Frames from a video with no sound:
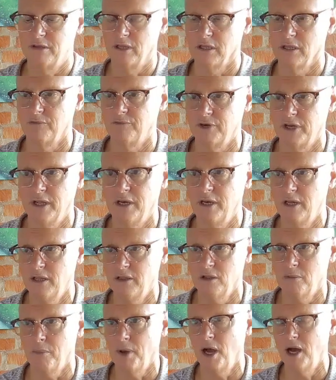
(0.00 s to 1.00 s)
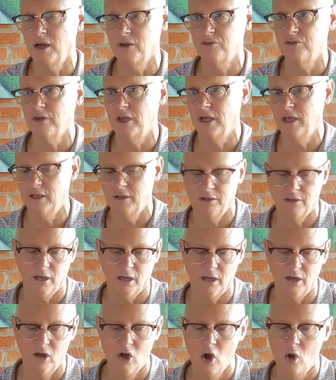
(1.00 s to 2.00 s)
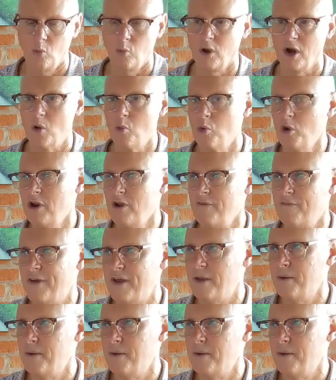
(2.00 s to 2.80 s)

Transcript: delivered it in the box. And what I would have